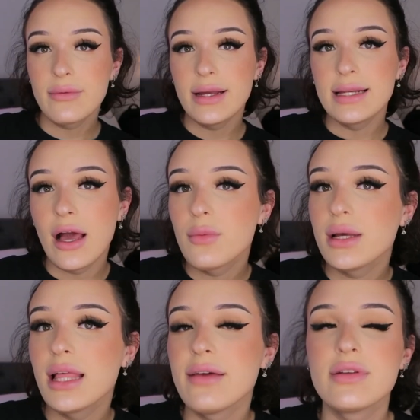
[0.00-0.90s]
Right now in
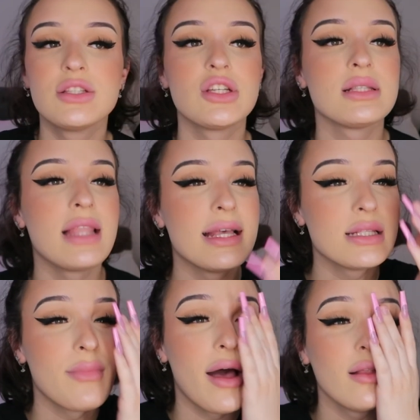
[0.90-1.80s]
my life, it's just less
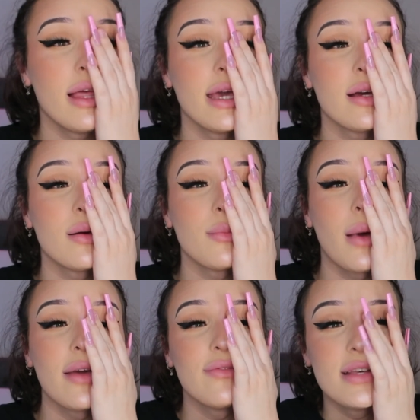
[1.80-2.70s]
about like
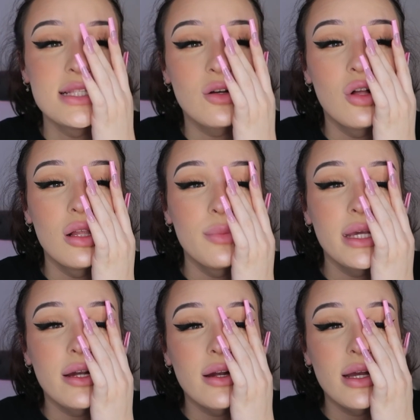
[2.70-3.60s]
my physical
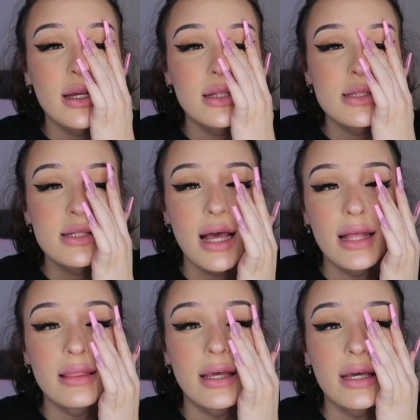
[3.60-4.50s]
appearance
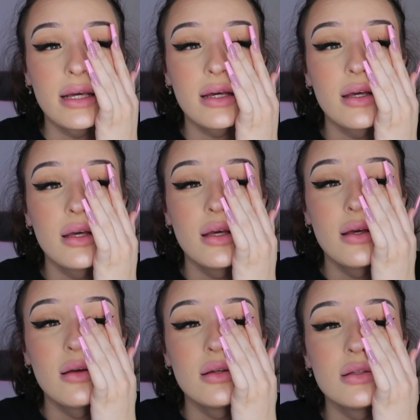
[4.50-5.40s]
and like
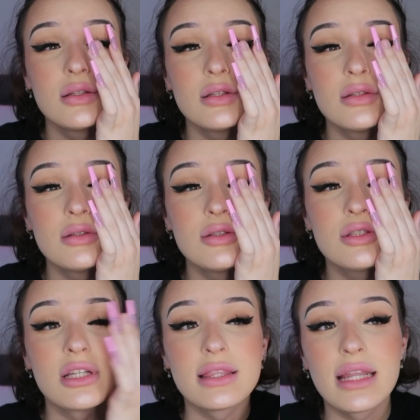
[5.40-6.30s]

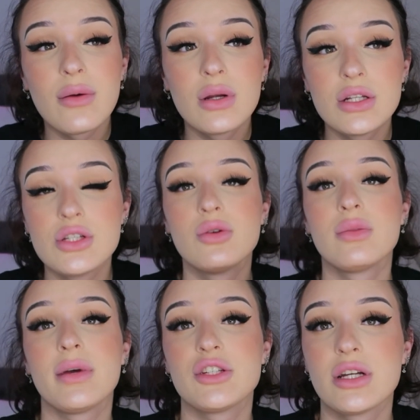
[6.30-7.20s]
shit that I want to do
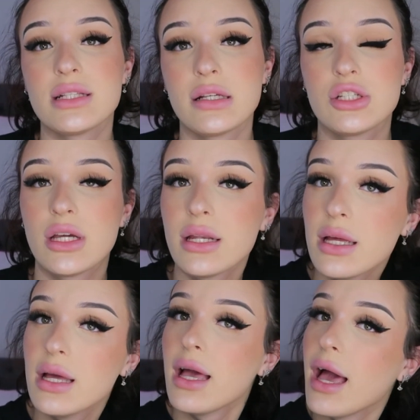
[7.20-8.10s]
with my transition,
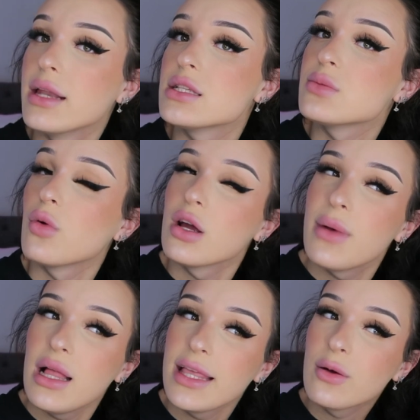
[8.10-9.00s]
and it's more
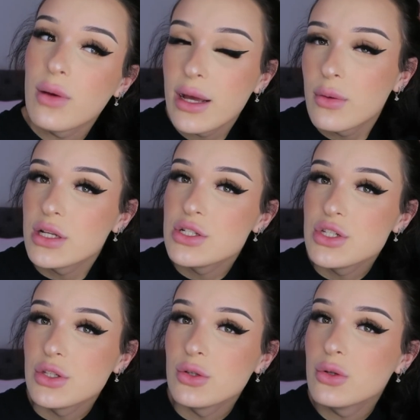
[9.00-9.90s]
about like what I want to
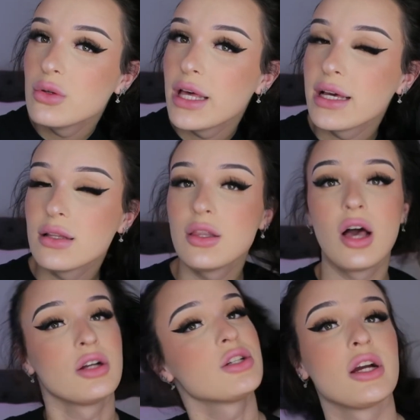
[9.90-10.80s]
do like
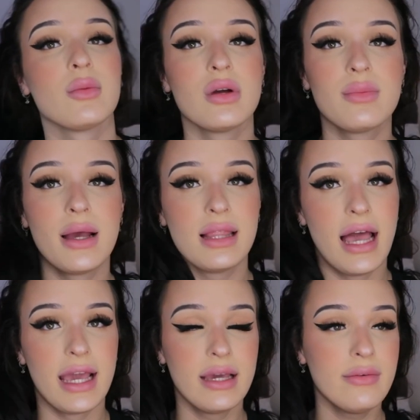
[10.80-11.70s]
long term with my
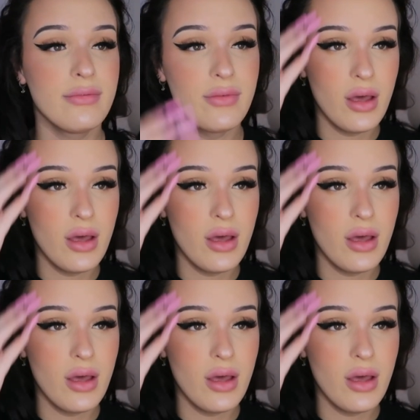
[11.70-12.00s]
life.